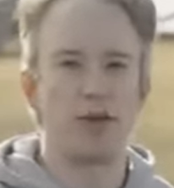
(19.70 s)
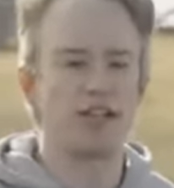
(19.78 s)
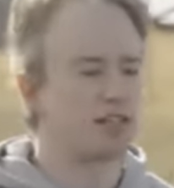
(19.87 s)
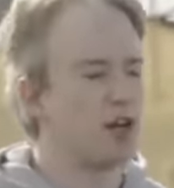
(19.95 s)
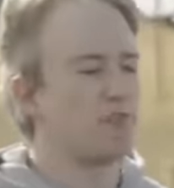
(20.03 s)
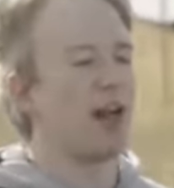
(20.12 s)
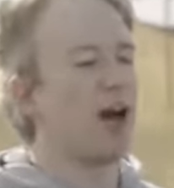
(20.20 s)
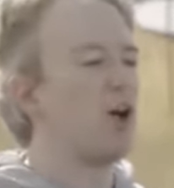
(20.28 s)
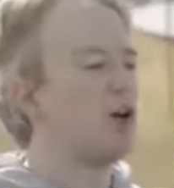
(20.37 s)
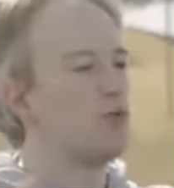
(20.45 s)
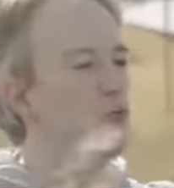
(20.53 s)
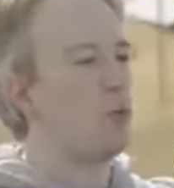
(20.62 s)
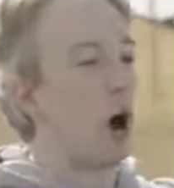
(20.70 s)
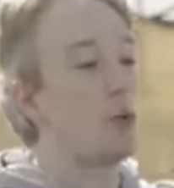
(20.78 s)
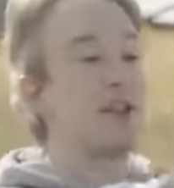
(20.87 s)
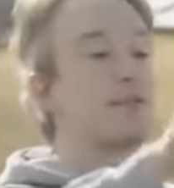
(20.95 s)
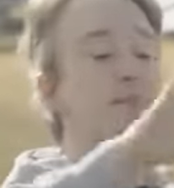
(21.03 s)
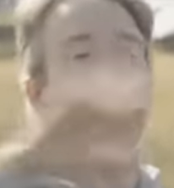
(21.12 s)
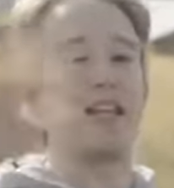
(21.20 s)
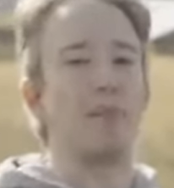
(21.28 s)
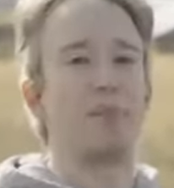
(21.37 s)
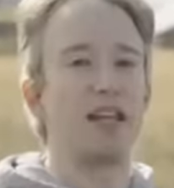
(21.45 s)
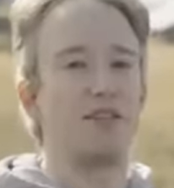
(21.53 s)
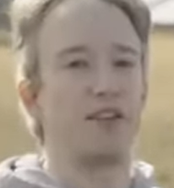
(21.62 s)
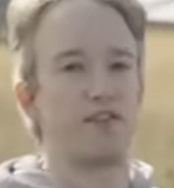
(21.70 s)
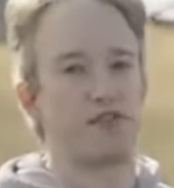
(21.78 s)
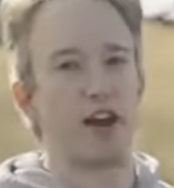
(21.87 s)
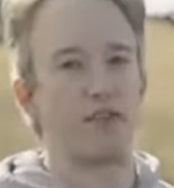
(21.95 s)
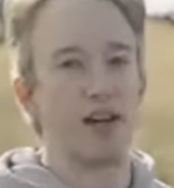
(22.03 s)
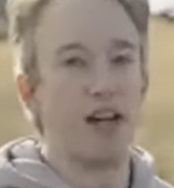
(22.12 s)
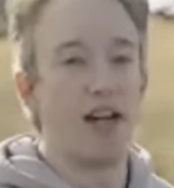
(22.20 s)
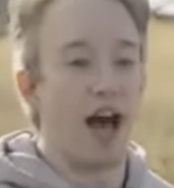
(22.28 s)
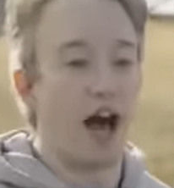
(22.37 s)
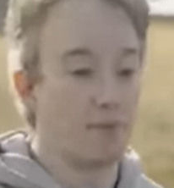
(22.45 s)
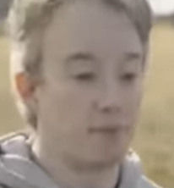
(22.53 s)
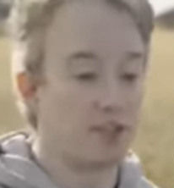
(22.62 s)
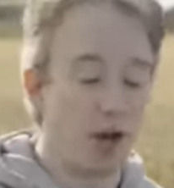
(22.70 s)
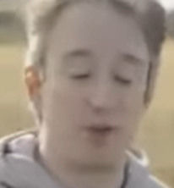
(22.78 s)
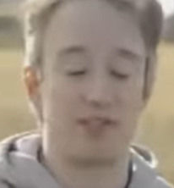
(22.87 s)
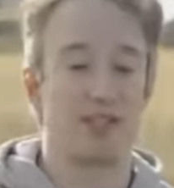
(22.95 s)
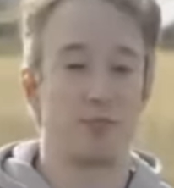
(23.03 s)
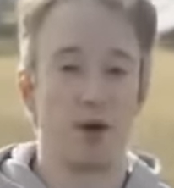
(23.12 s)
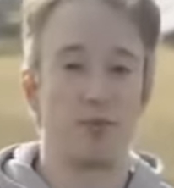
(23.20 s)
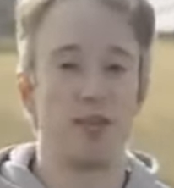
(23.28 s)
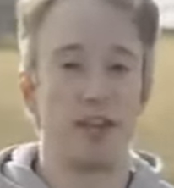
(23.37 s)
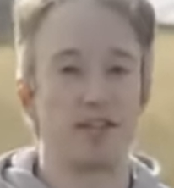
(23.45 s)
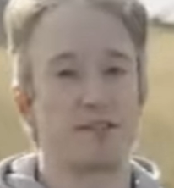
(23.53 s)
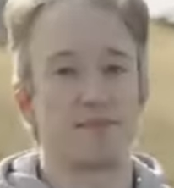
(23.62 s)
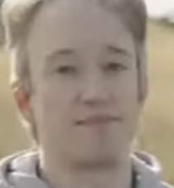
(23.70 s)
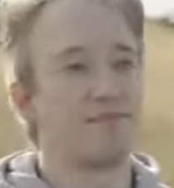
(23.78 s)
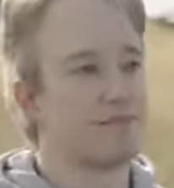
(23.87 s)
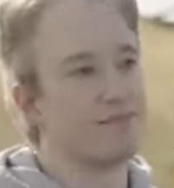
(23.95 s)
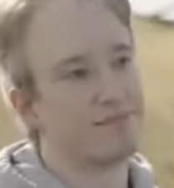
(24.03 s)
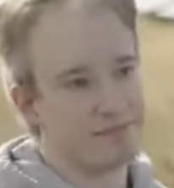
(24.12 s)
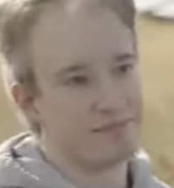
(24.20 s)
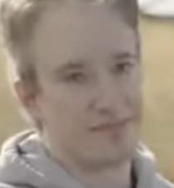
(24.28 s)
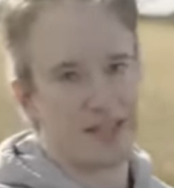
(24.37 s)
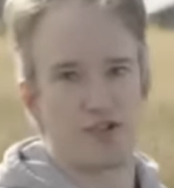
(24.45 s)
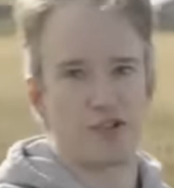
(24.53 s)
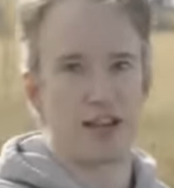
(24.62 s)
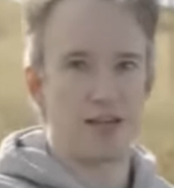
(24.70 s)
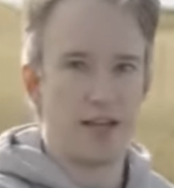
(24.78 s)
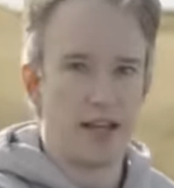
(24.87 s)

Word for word: and it's not, oh, woe is me, I'm leaving forever. I'm going somewhere with this. Literally.